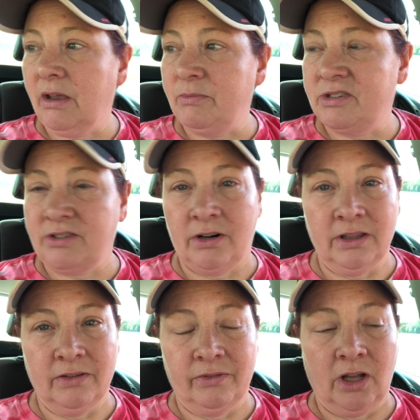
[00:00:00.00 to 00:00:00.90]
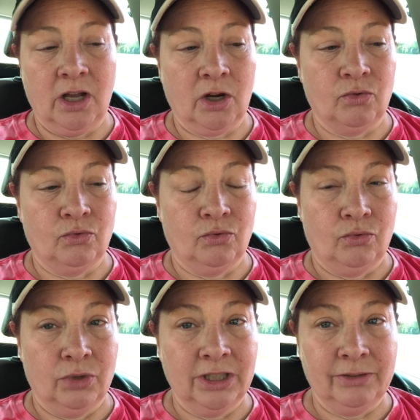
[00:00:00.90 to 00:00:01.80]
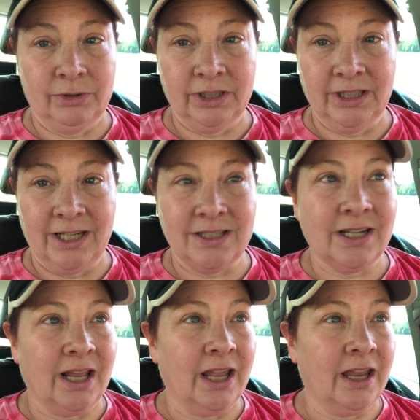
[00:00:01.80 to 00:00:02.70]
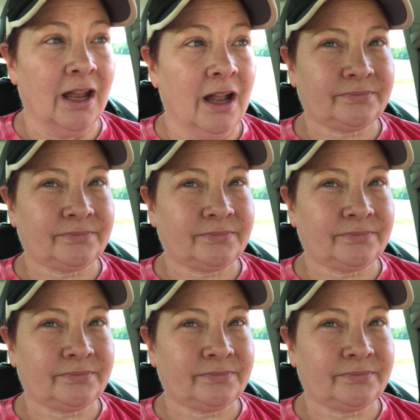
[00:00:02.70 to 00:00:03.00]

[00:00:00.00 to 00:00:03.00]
I'm starting the vlog really, really late today.